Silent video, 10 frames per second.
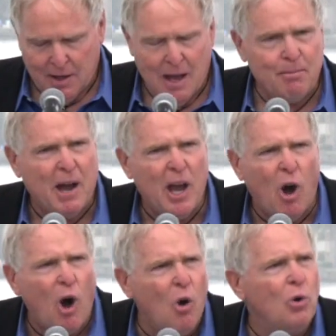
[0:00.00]
and my
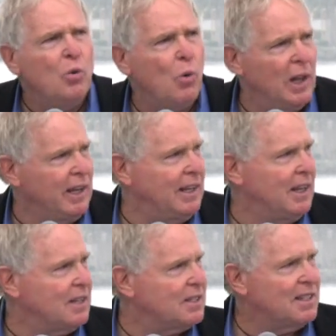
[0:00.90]
own
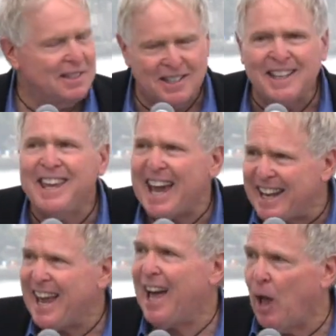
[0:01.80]
willingness to
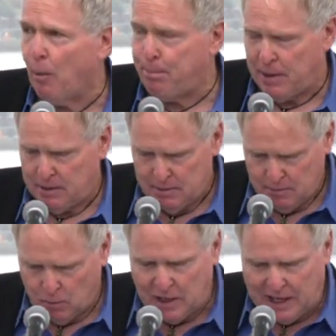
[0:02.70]
get help
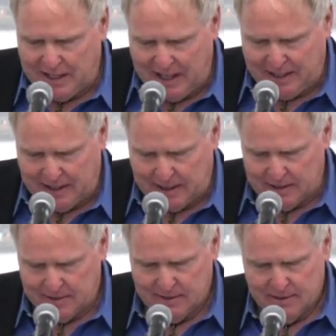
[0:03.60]
when I needed it,